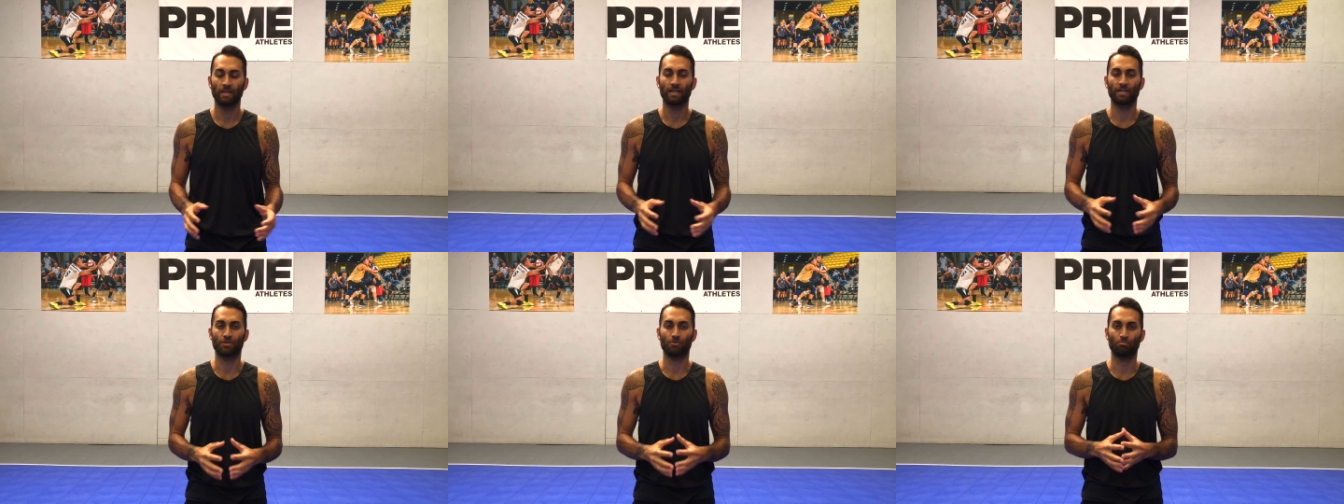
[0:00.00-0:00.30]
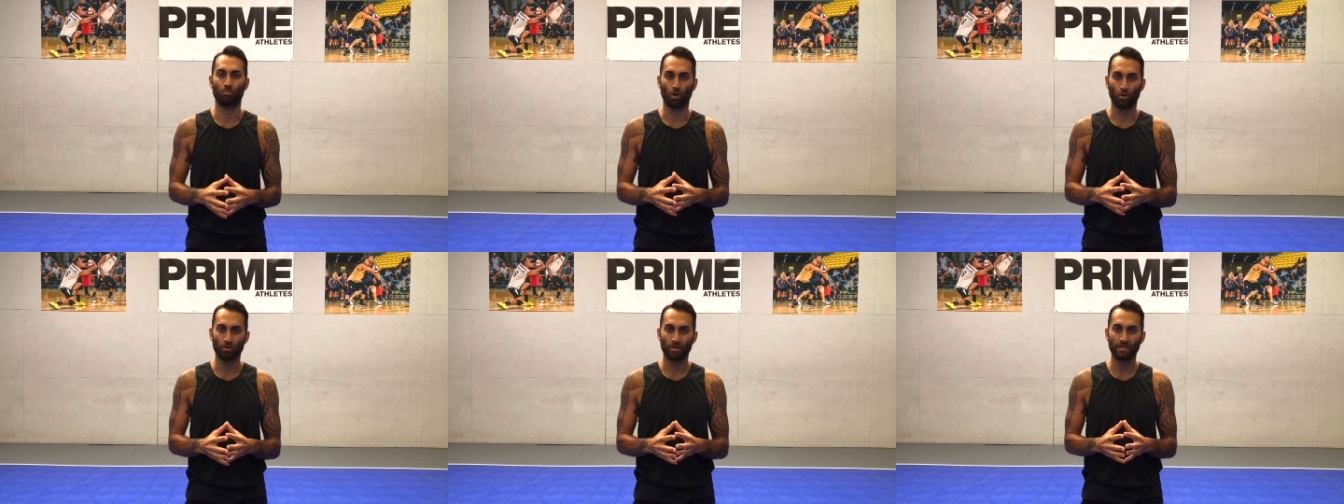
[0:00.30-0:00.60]
It's
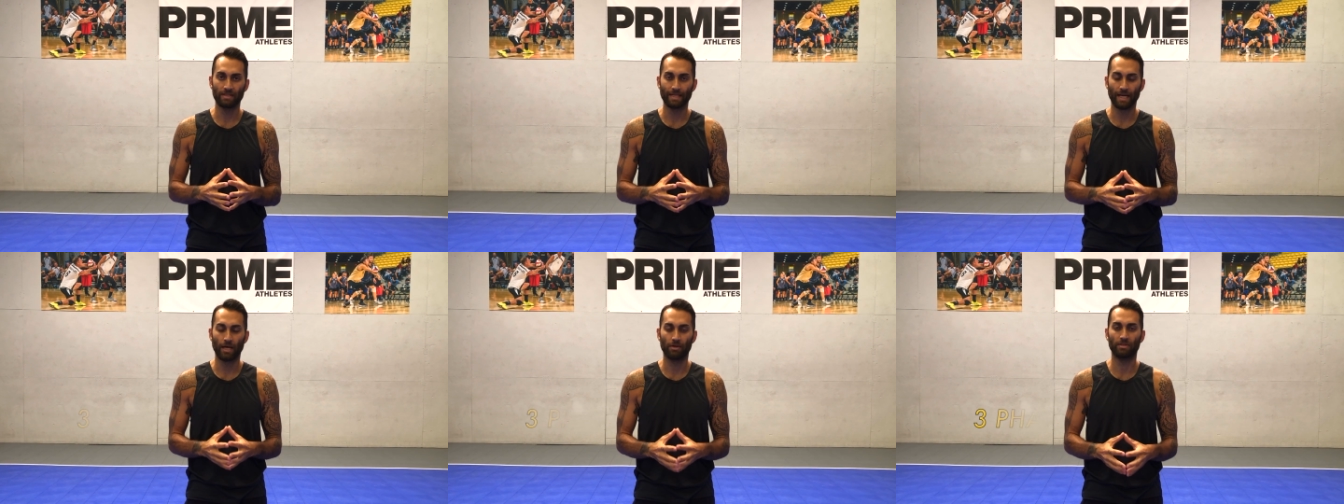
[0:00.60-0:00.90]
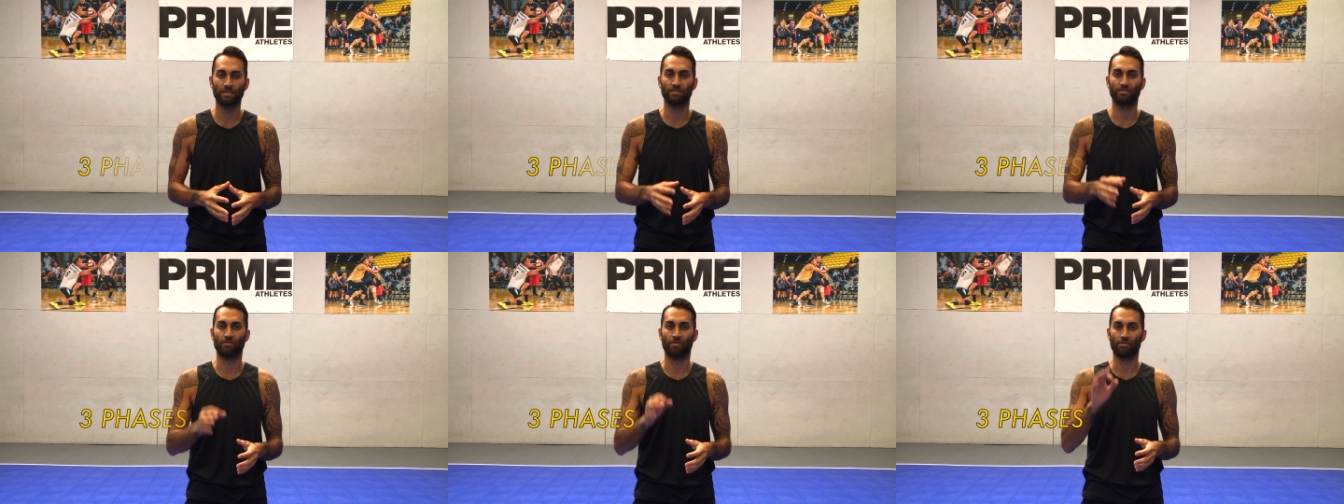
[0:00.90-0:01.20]
broken
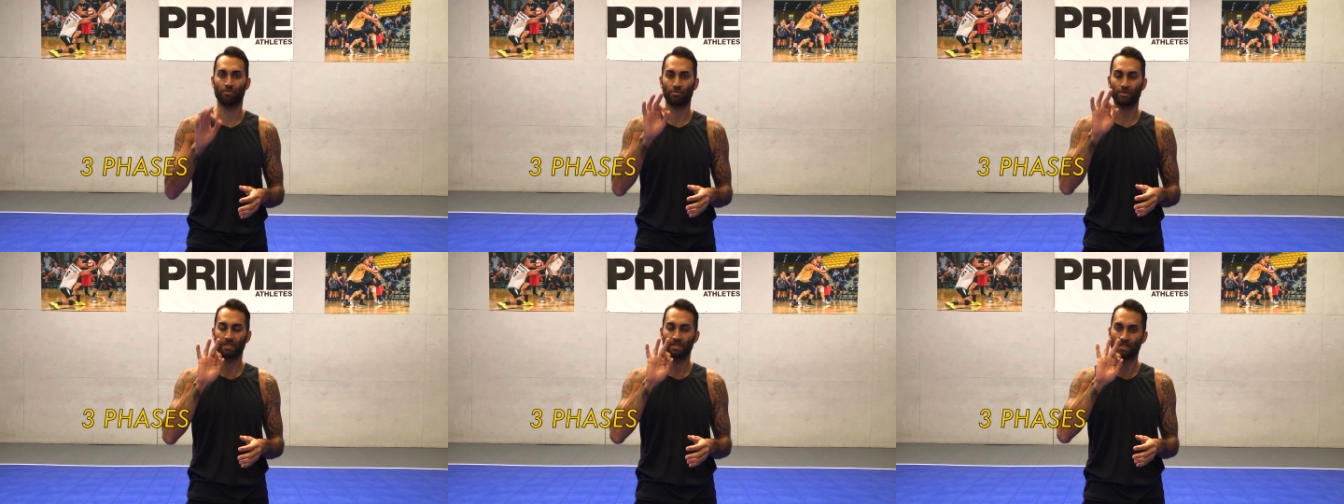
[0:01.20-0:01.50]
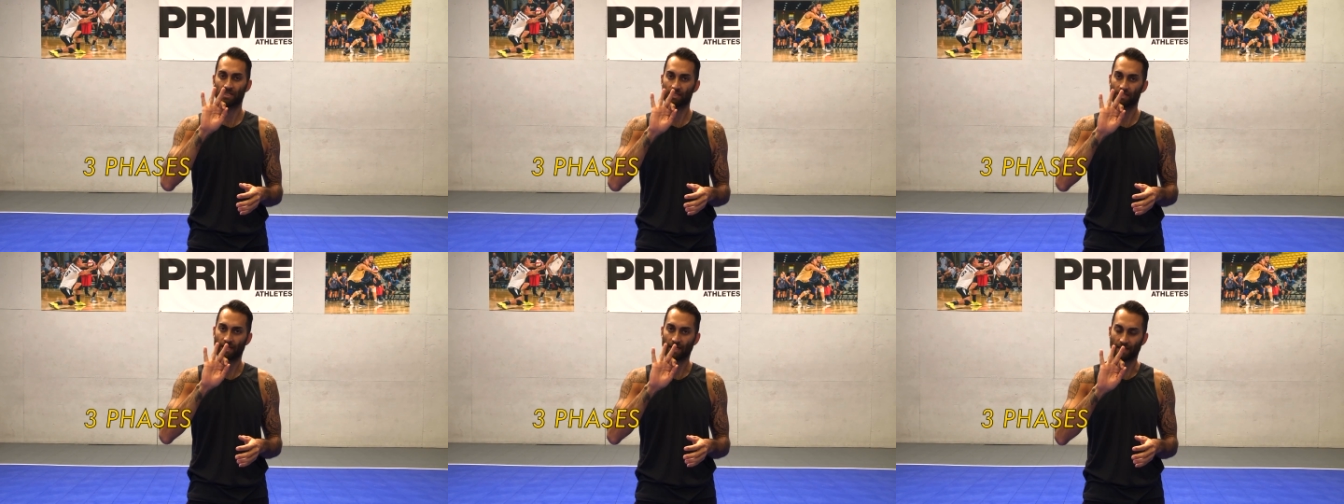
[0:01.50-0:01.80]
down into three
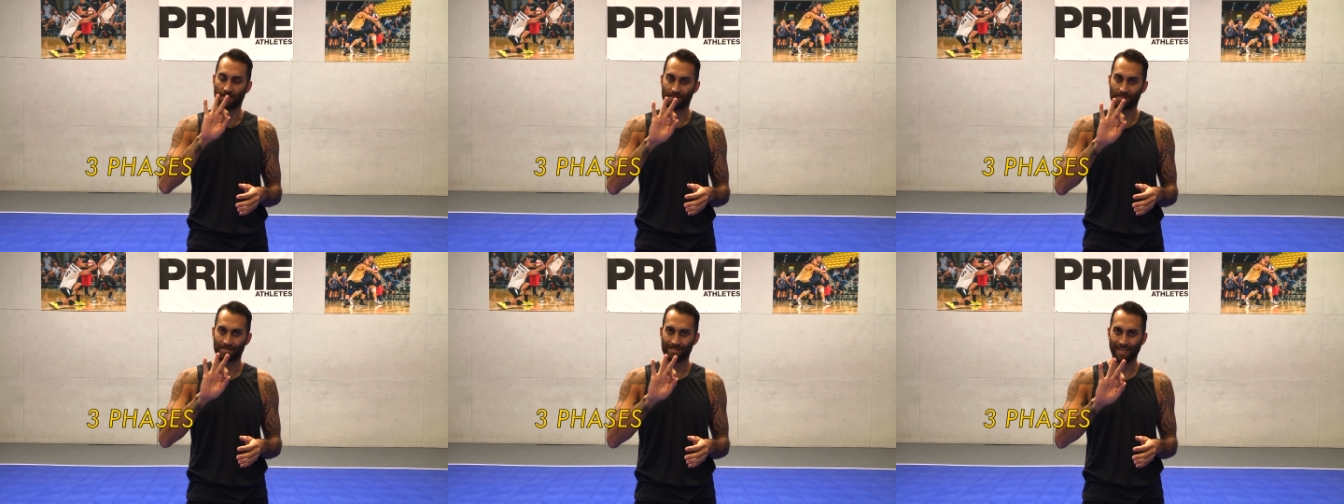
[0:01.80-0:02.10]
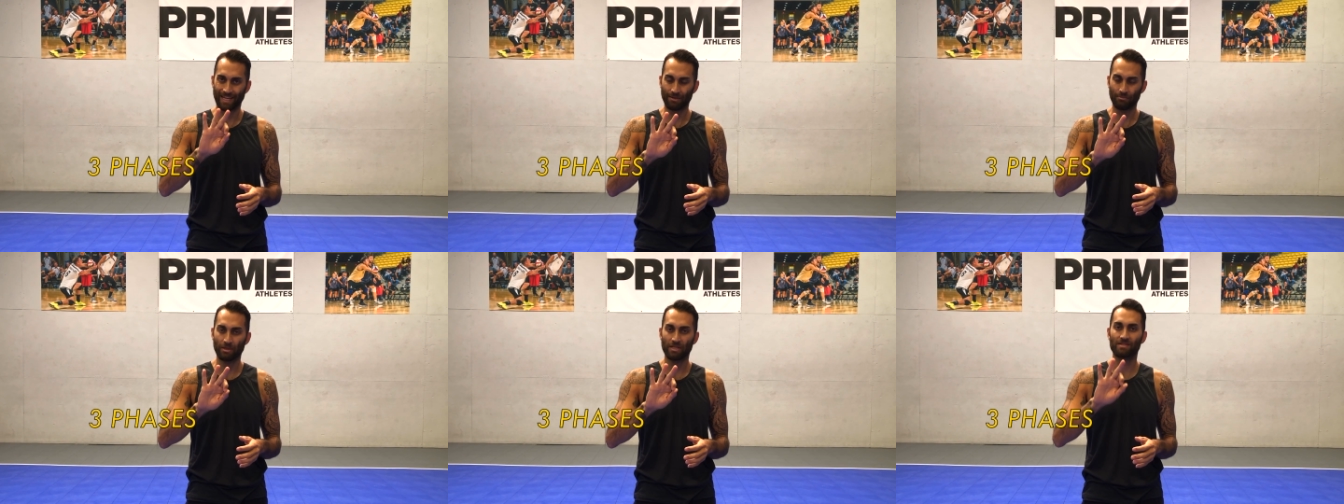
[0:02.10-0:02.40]
distinct
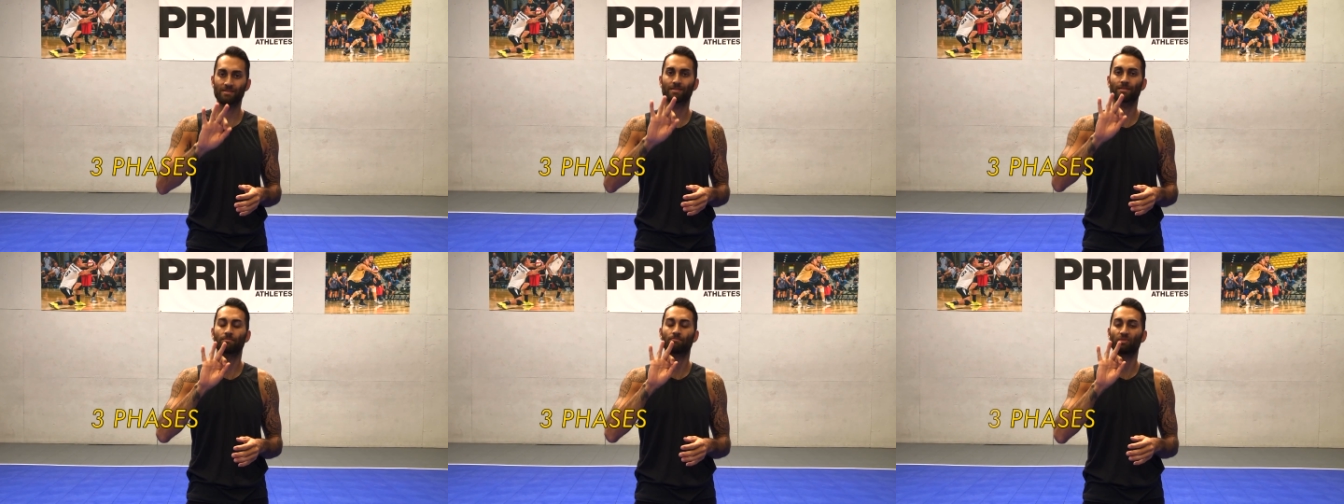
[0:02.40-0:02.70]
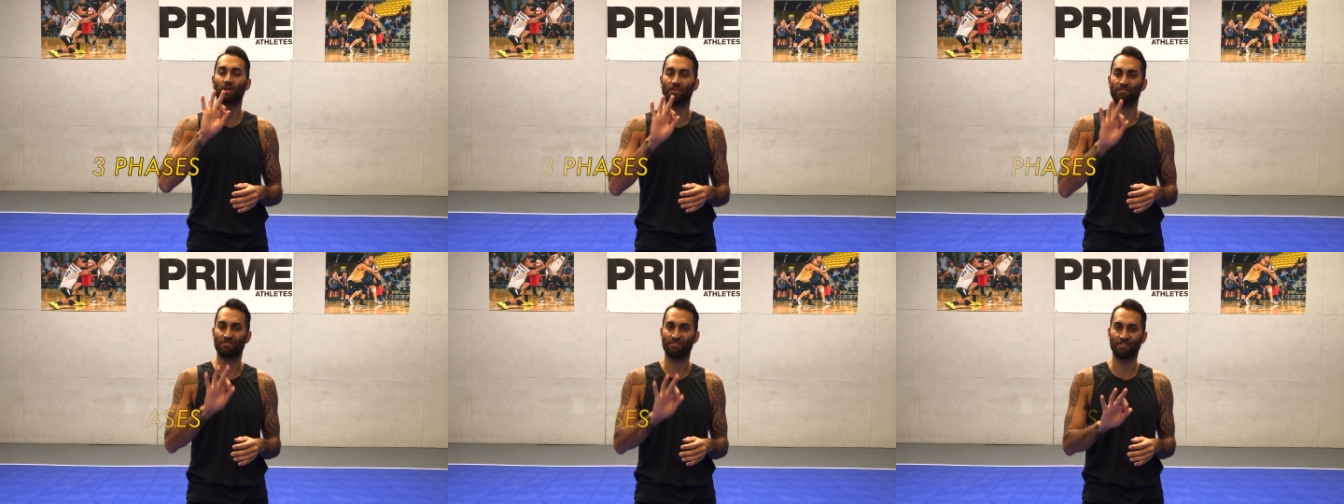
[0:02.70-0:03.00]
segments
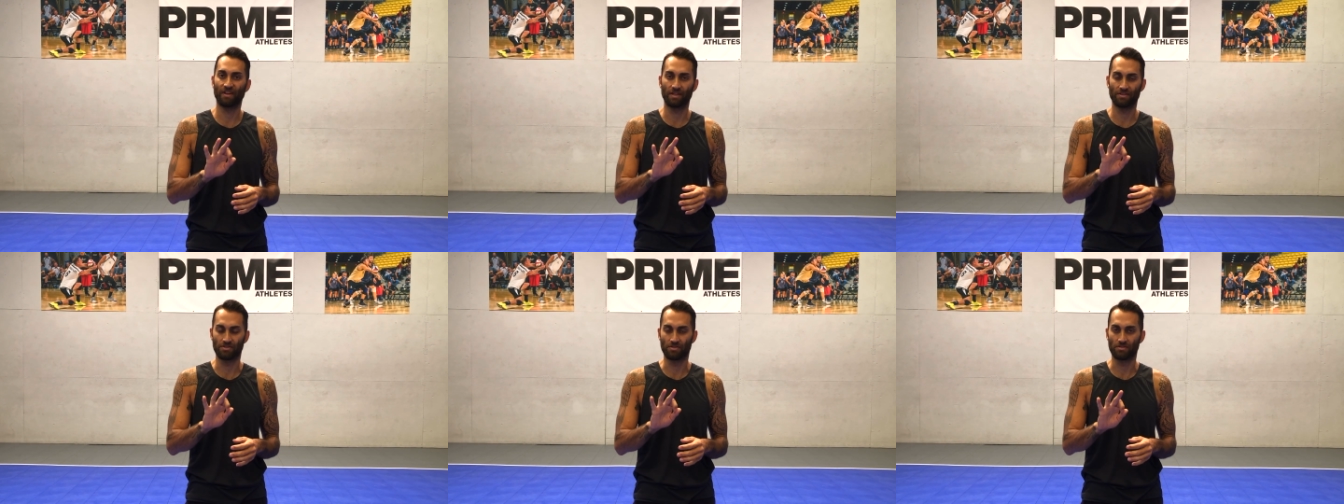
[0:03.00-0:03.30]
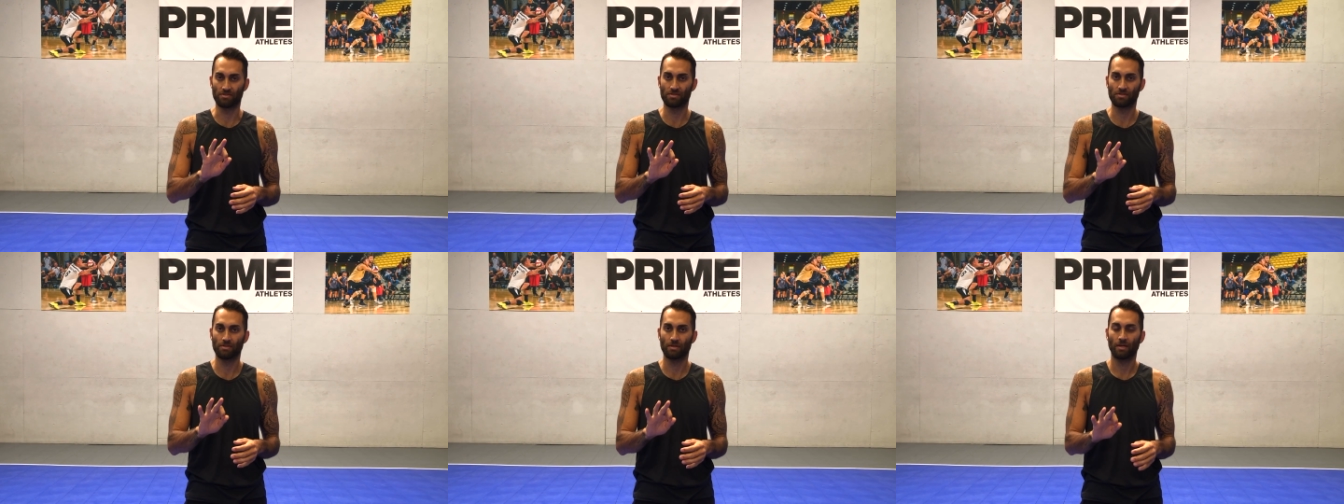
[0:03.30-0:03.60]
and
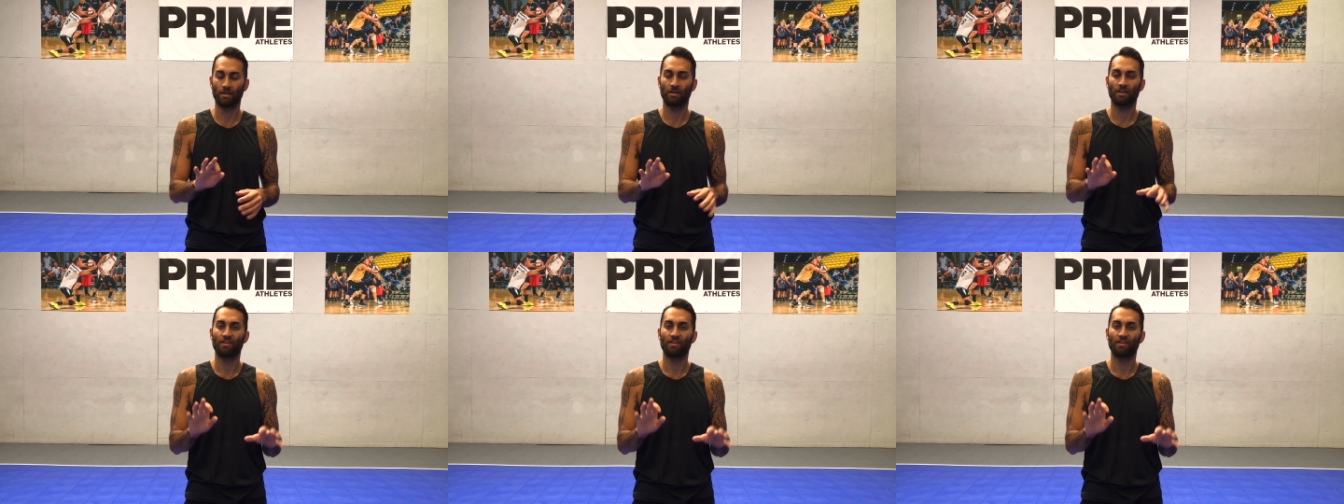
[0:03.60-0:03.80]
phases.